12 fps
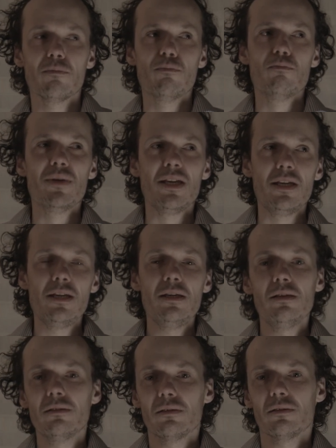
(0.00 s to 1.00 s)
me
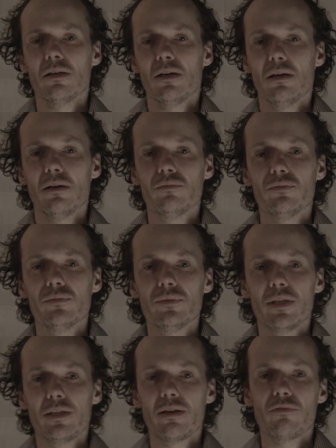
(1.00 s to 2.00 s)
in
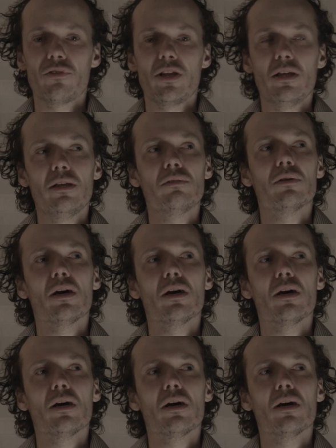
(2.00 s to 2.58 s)
every